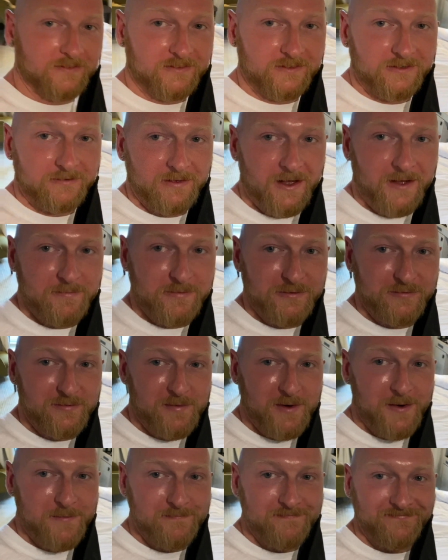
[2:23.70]
You better move your
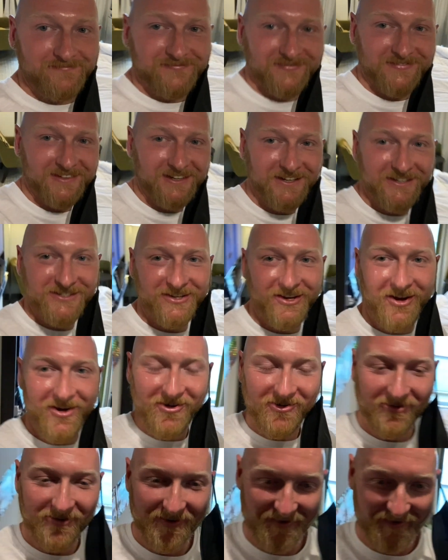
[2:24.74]
bum. Let's
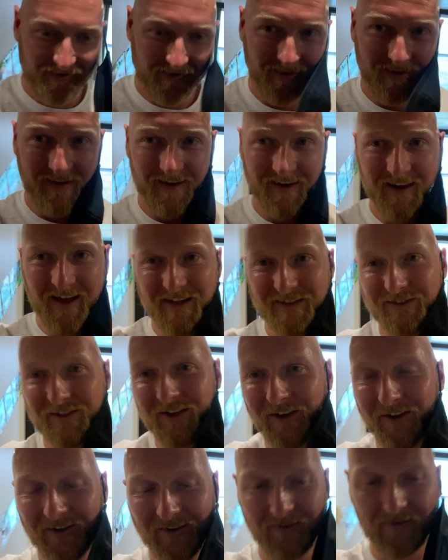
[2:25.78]
go. Let's
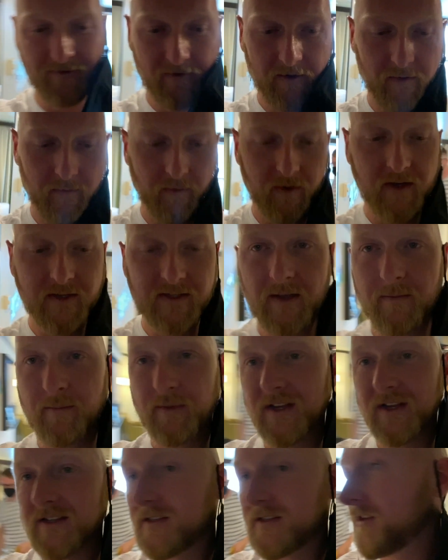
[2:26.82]
go. Where is it?
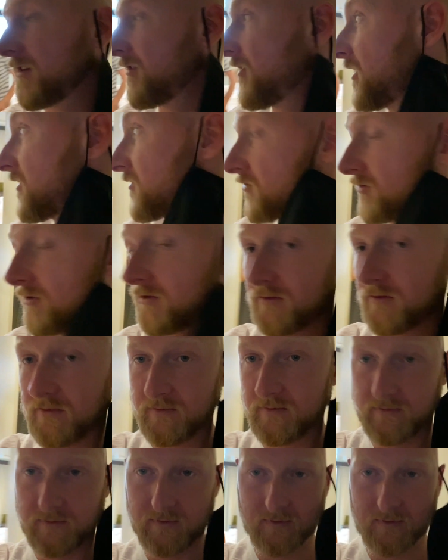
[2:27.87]
Peninsula Restaurant. Peninsula